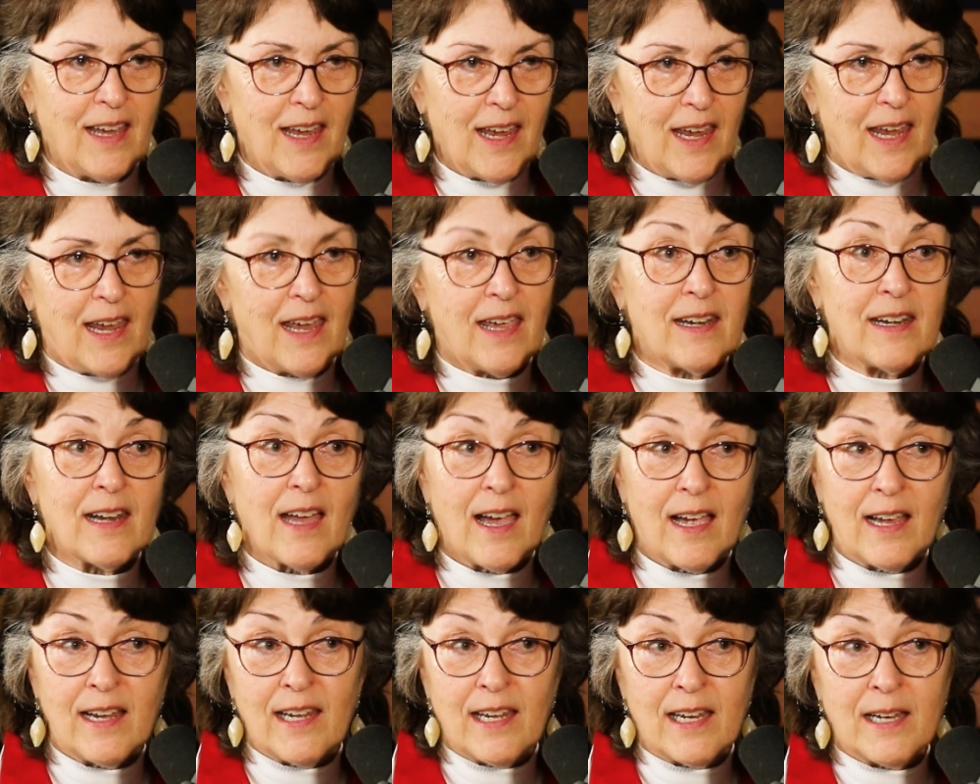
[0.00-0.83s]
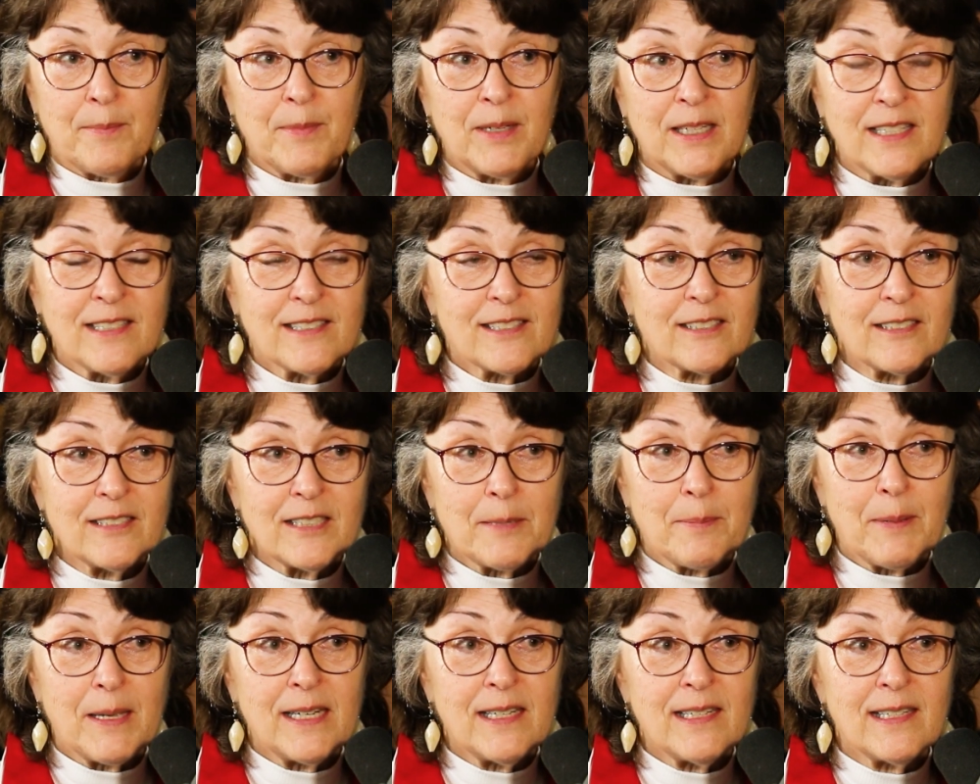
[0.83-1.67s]
And I am an
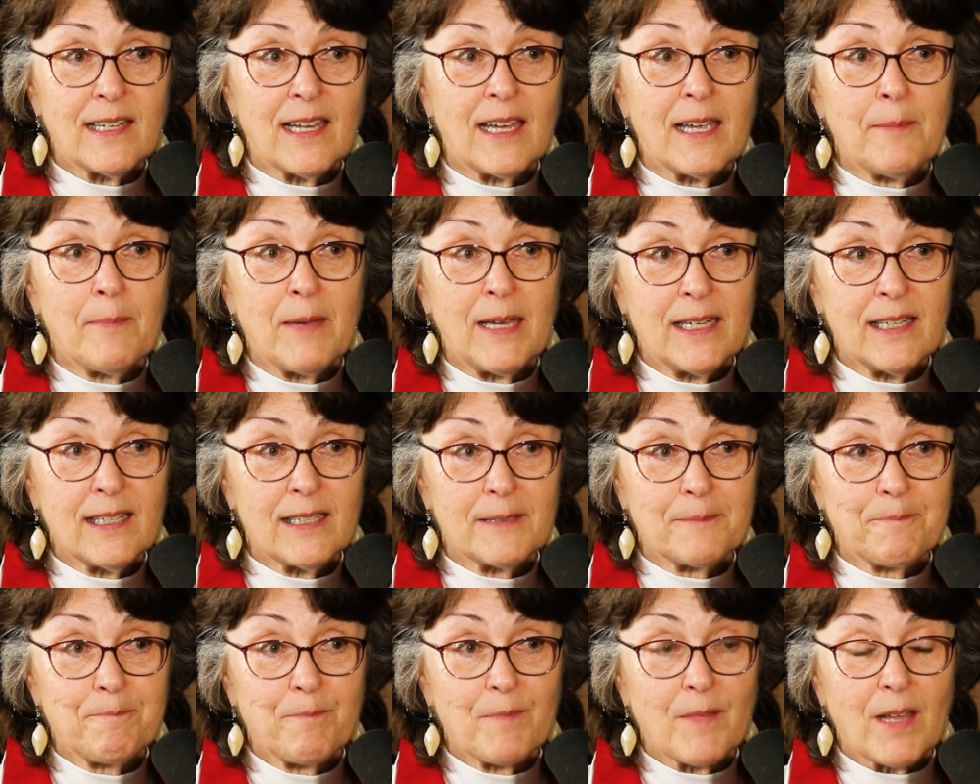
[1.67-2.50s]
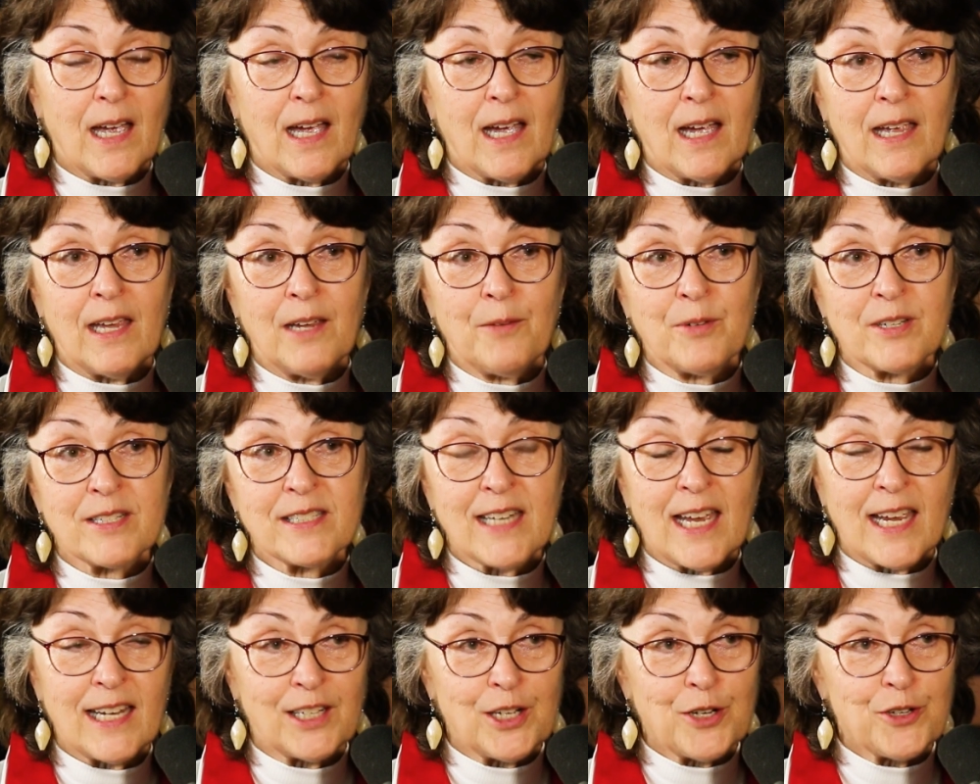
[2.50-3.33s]
insulin-dependent diabetic. I was
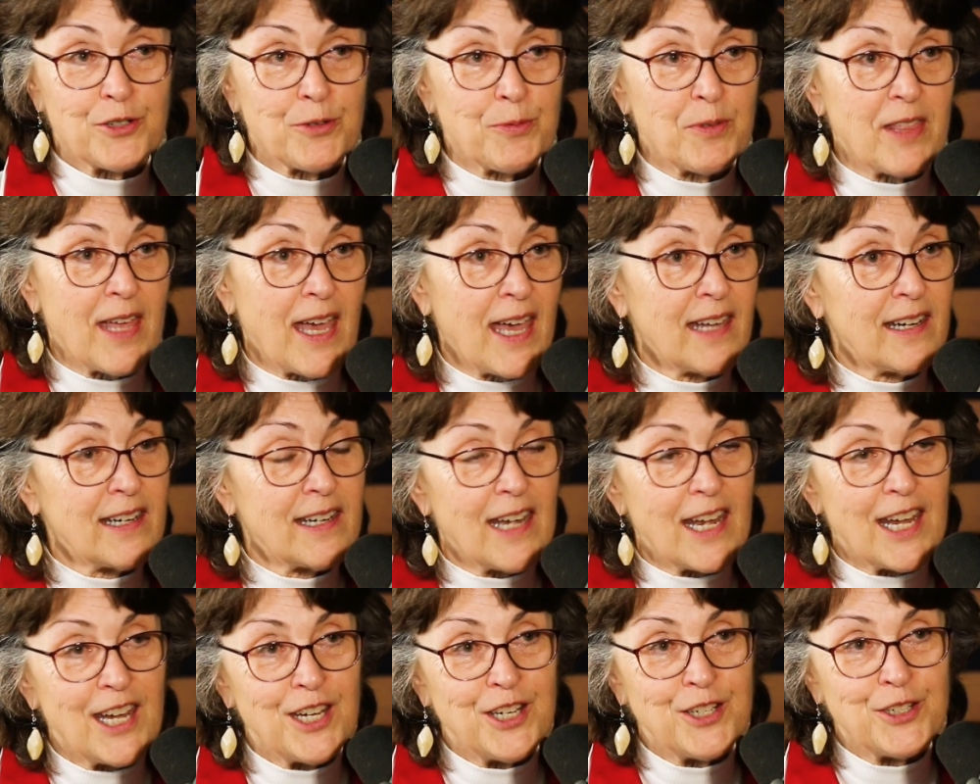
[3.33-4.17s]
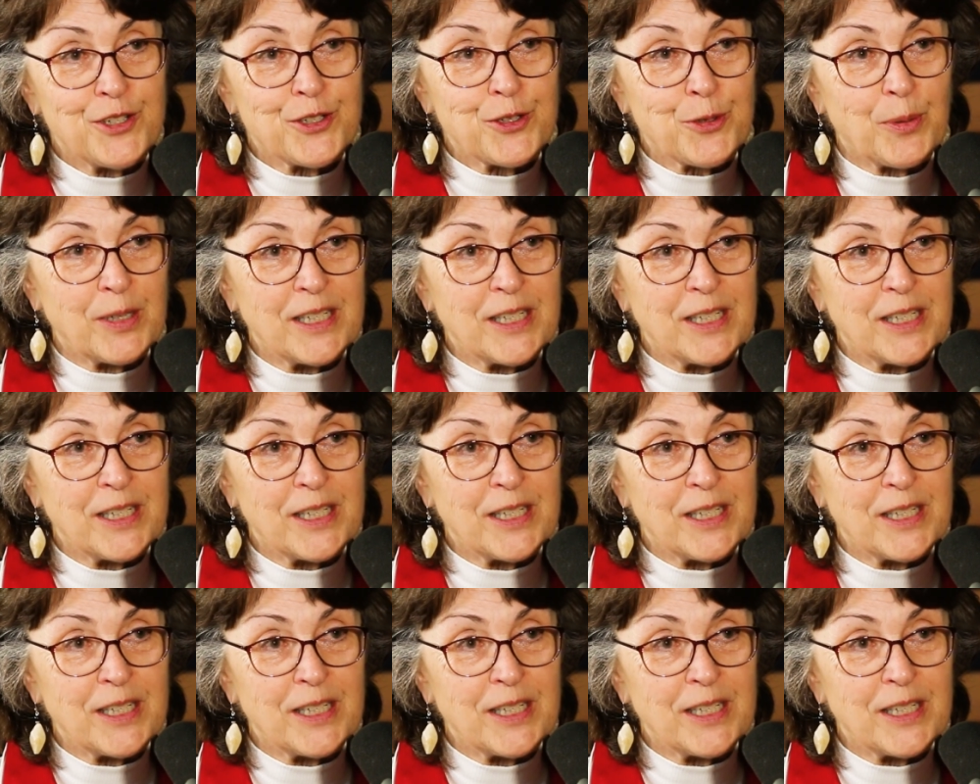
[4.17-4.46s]
diagnosed with that at age